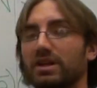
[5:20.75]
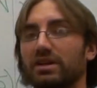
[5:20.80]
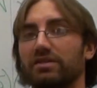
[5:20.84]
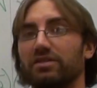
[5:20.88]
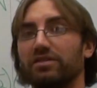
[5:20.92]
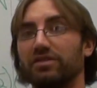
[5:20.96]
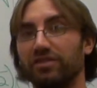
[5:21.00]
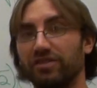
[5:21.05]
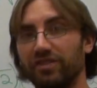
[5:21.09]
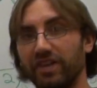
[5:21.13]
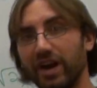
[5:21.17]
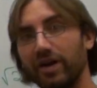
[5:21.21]

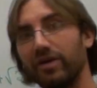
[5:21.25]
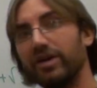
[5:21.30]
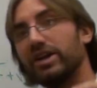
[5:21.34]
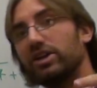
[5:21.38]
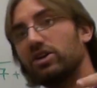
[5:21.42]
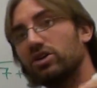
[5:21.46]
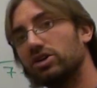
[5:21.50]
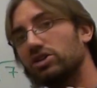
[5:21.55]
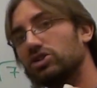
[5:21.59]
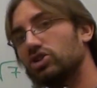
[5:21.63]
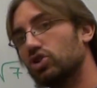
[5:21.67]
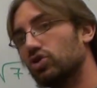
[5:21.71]
Very
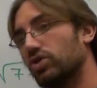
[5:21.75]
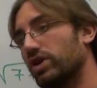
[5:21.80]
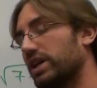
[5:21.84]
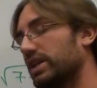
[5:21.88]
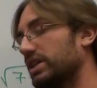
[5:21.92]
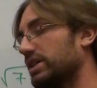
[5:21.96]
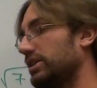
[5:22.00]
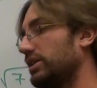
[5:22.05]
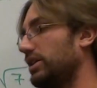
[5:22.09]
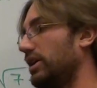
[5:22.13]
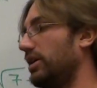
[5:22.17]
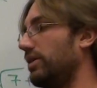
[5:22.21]
good trick
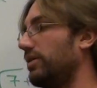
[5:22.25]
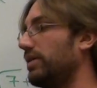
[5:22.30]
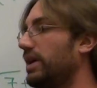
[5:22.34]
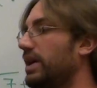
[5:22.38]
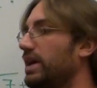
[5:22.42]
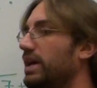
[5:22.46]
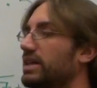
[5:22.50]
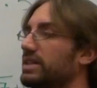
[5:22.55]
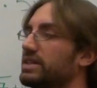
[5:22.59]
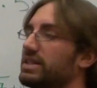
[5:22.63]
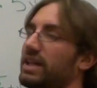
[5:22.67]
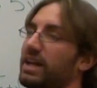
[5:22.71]
to know.
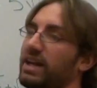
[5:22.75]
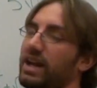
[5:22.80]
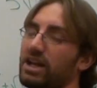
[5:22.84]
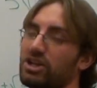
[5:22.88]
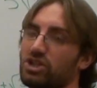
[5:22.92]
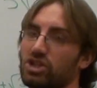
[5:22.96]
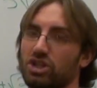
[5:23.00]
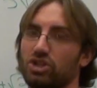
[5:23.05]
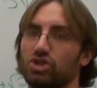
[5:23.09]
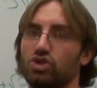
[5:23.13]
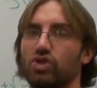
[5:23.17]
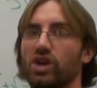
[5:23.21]
It's not
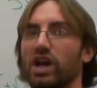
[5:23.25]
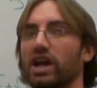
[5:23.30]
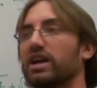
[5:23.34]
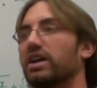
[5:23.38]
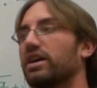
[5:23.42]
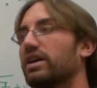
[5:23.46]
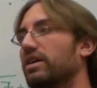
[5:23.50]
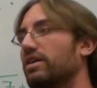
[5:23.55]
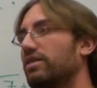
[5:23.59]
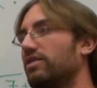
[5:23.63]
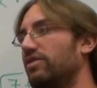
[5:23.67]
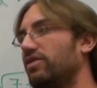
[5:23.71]
actually a trick.
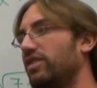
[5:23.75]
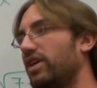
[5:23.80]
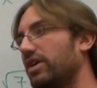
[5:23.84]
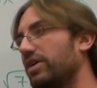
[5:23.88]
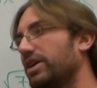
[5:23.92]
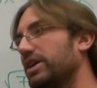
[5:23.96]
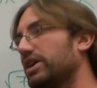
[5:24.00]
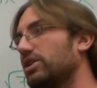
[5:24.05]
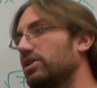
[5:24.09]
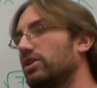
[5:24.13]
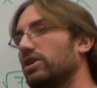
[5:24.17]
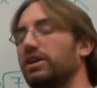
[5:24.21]

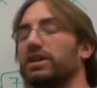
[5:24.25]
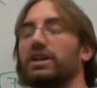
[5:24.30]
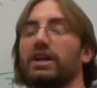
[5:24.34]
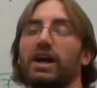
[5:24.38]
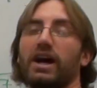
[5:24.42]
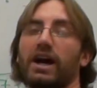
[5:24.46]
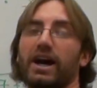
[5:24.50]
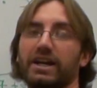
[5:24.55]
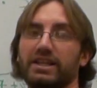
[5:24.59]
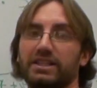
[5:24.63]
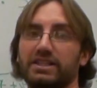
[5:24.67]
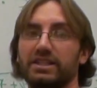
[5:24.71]
Very good
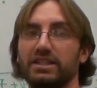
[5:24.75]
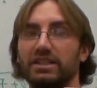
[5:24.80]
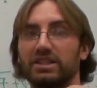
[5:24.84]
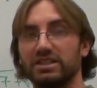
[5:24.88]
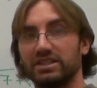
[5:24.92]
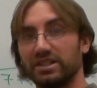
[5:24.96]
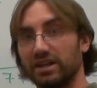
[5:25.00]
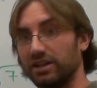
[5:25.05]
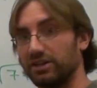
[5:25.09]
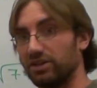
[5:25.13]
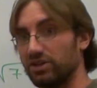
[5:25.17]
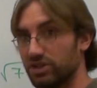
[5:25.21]
idea
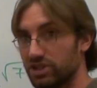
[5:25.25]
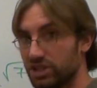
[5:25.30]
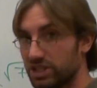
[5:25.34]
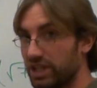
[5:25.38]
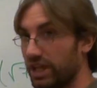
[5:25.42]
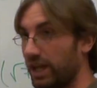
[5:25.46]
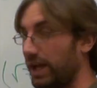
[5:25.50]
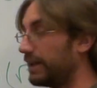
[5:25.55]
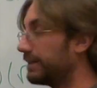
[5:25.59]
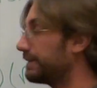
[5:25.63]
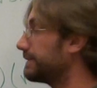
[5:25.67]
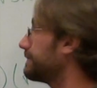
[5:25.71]
to
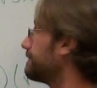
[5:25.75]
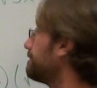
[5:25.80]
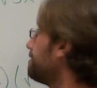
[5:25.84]
understand.